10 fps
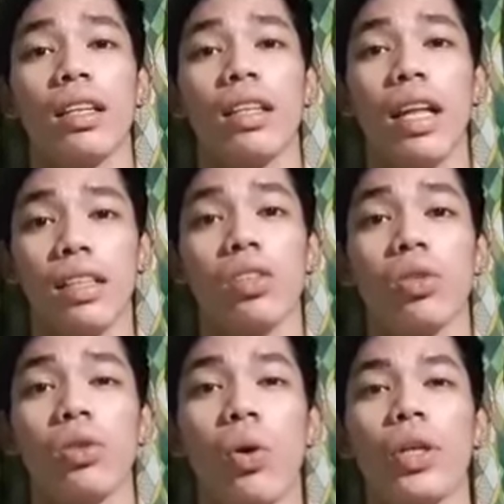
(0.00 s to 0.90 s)

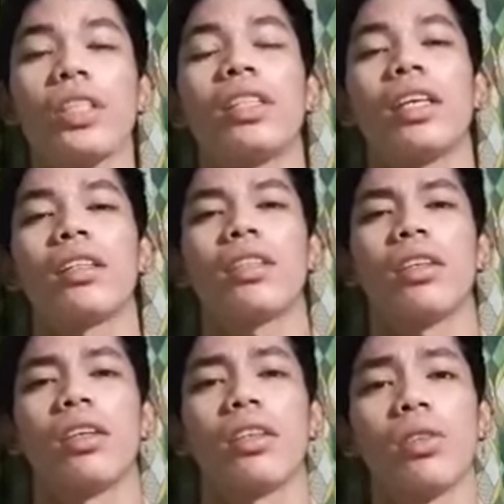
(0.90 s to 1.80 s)
latitude coordinates.
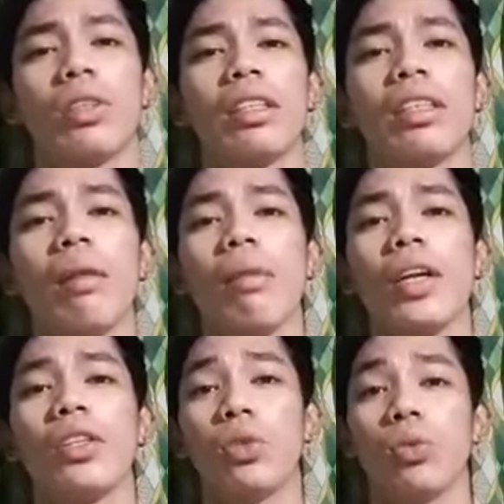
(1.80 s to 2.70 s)
So system are
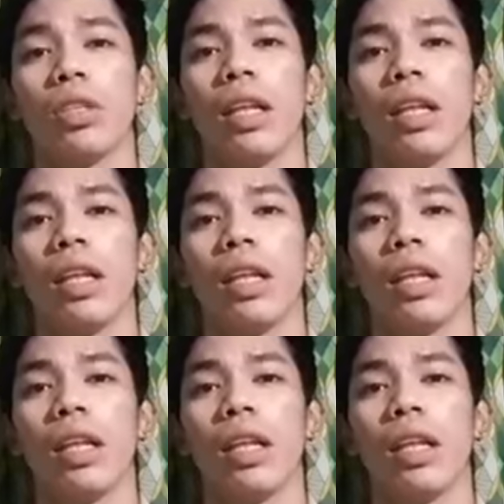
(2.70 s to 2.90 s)
used